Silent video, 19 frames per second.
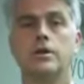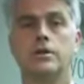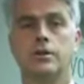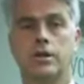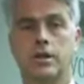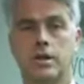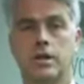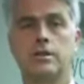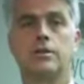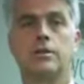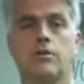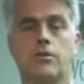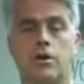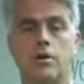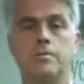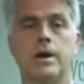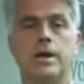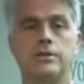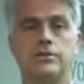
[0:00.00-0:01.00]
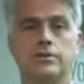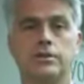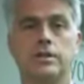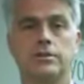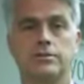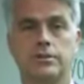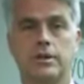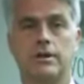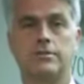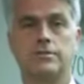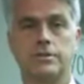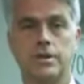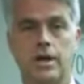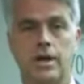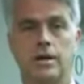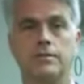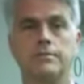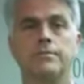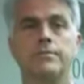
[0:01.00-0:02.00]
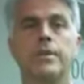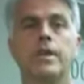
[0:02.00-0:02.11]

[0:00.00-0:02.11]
to get the cremation itself done.